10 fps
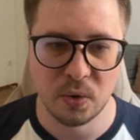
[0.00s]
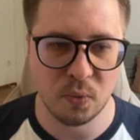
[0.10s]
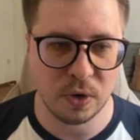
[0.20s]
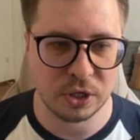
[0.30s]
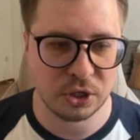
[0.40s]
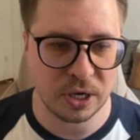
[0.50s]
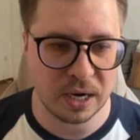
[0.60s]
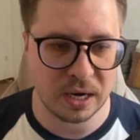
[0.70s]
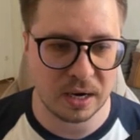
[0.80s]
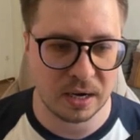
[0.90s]
which
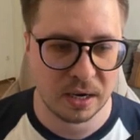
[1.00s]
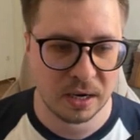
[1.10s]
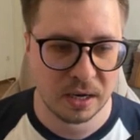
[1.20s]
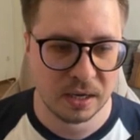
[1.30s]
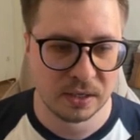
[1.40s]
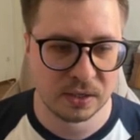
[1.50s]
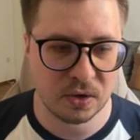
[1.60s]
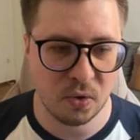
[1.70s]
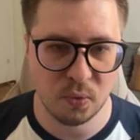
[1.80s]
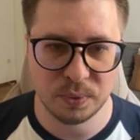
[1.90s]
are
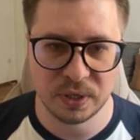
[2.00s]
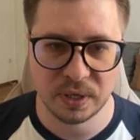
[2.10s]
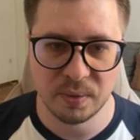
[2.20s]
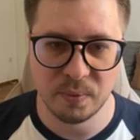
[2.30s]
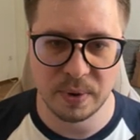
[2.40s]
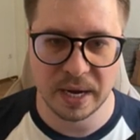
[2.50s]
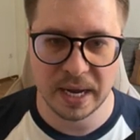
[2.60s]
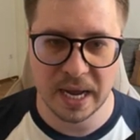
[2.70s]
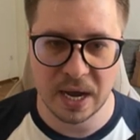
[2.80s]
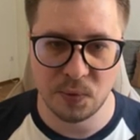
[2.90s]
scoped
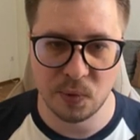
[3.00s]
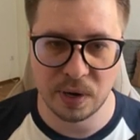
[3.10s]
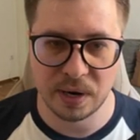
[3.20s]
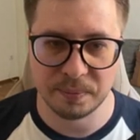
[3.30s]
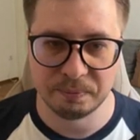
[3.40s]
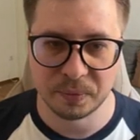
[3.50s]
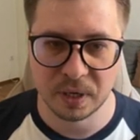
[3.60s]
by our